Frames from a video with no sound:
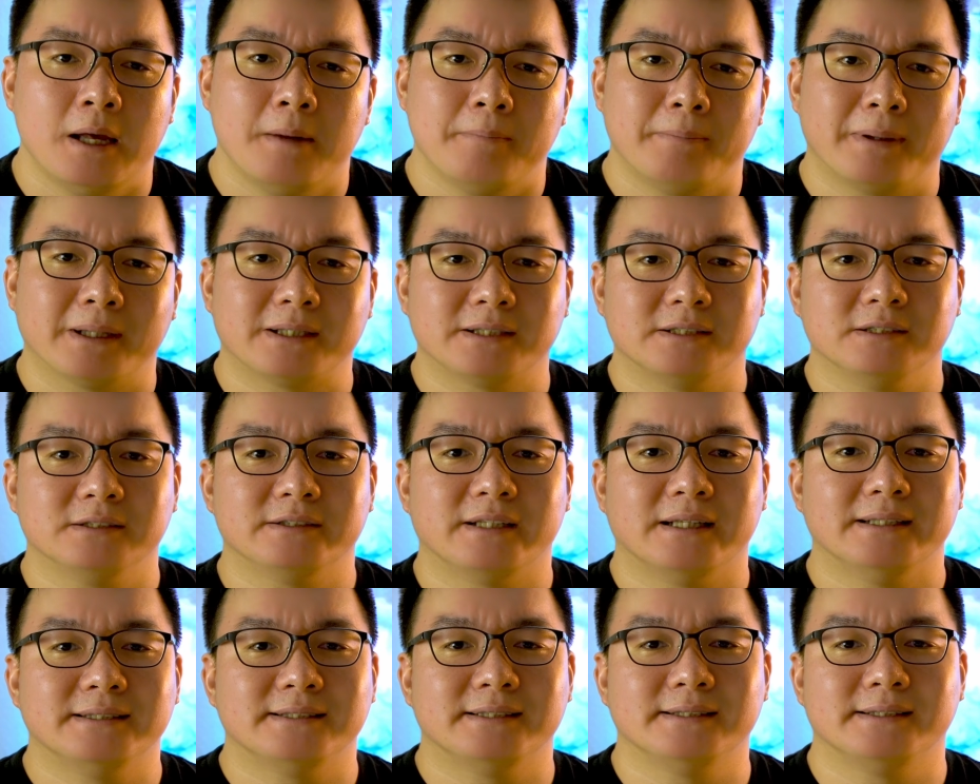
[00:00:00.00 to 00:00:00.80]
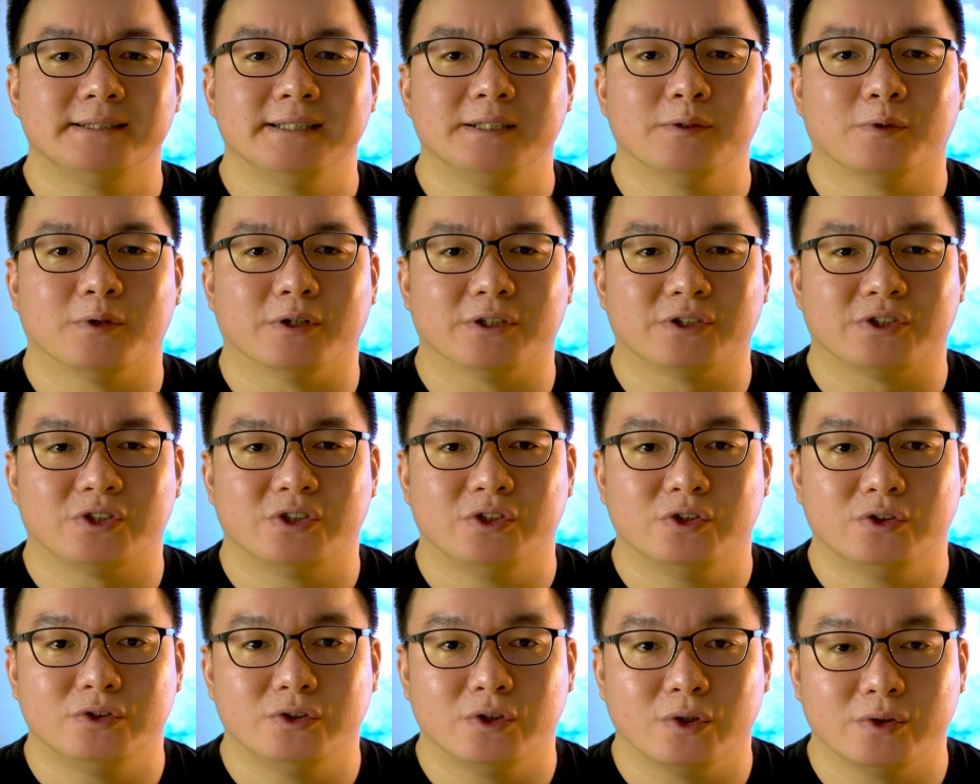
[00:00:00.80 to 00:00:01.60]
Pixel density was
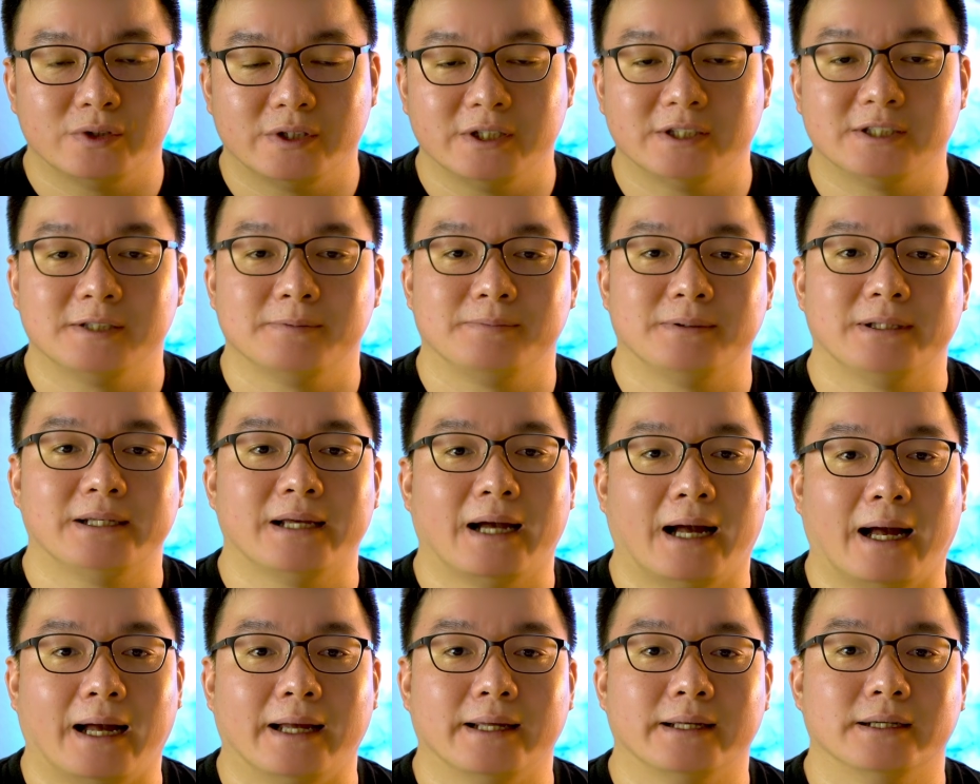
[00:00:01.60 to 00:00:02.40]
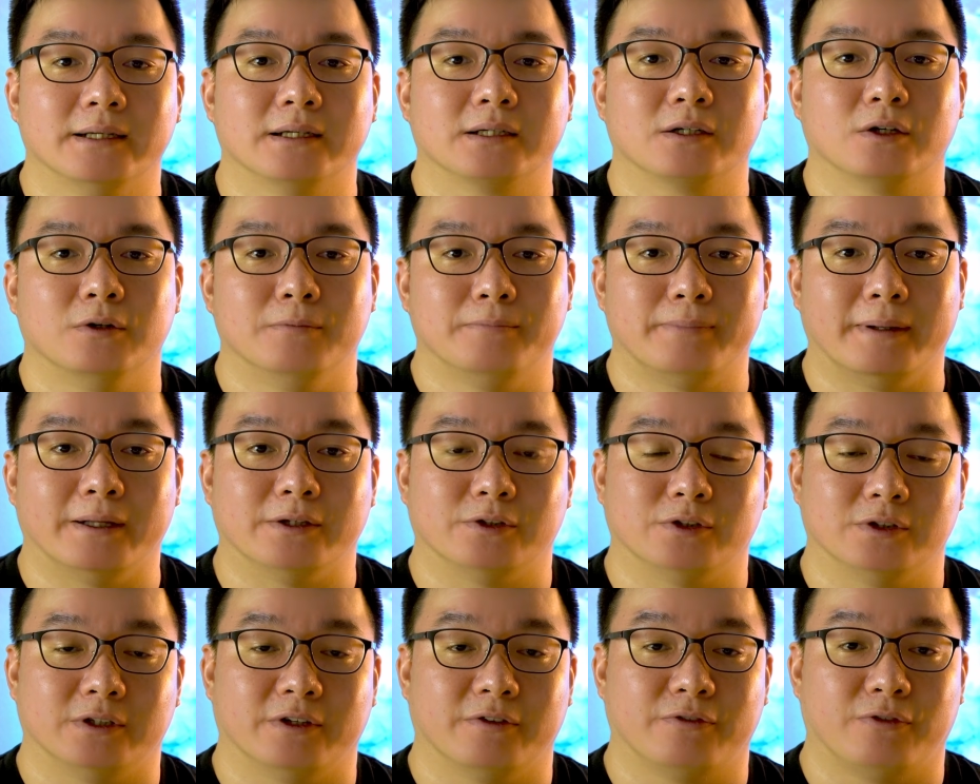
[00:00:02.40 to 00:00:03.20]
noticeably higher
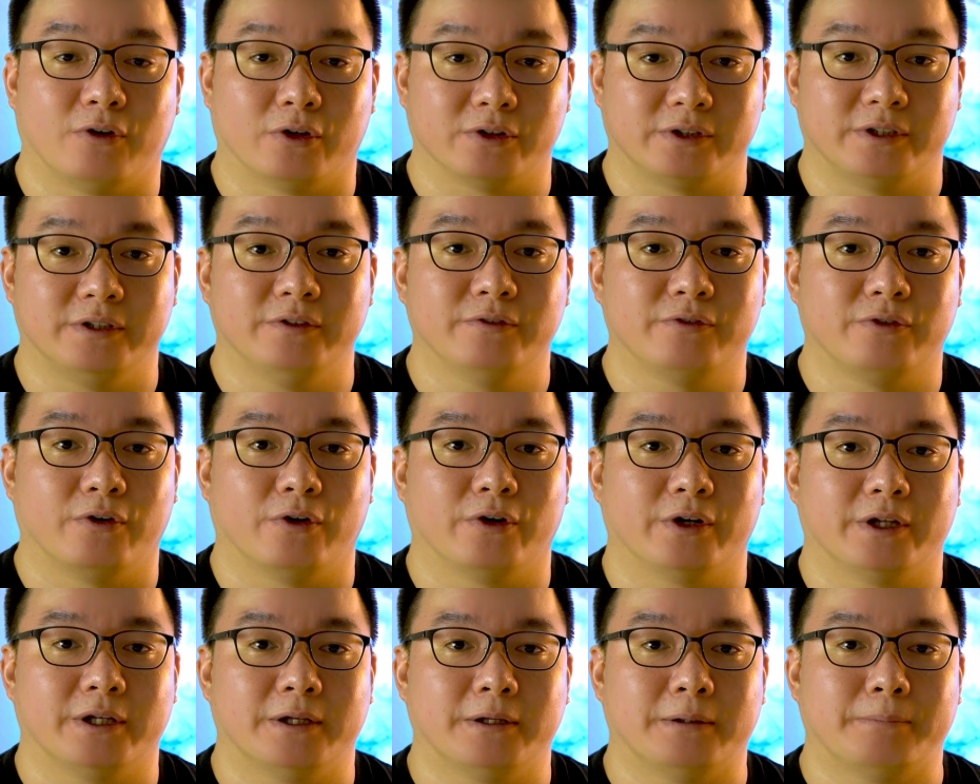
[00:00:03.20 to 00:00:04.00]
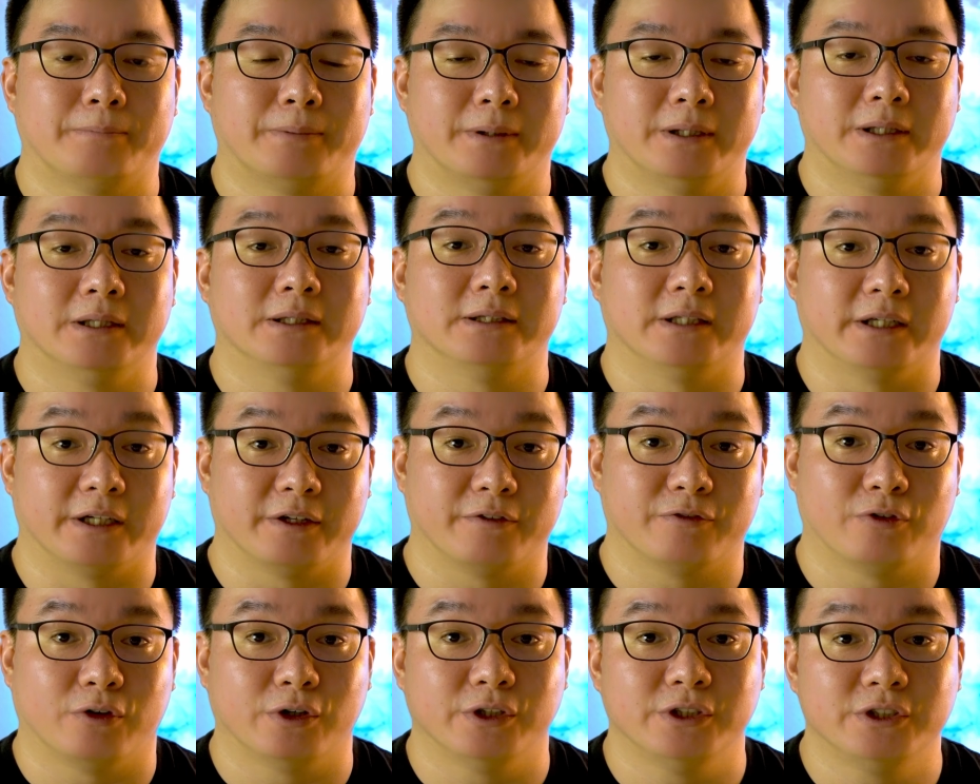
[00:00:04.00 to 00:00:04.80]
compared to the 1440p
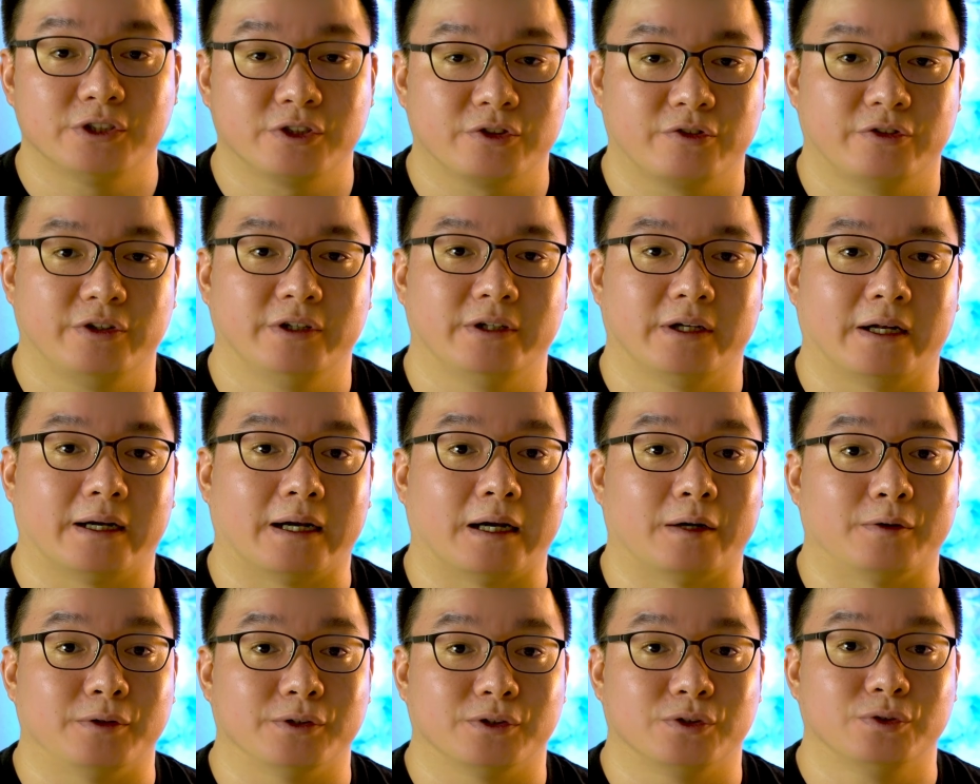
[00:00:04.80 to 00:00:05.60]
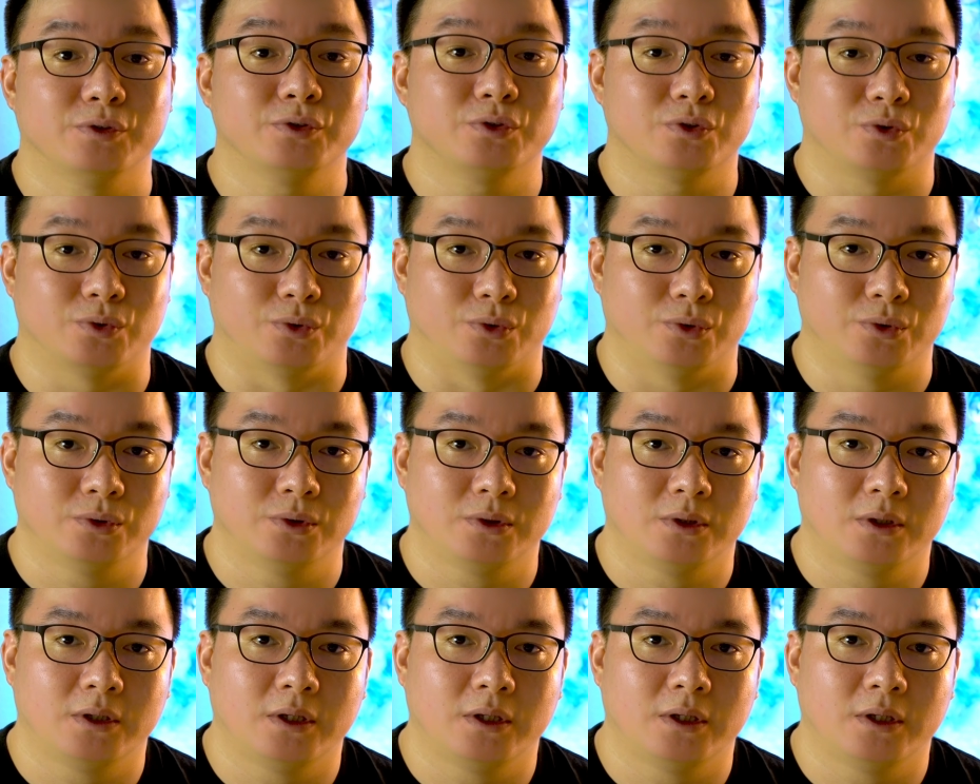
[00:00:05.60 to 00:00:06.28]
34-inch screen that I was used to,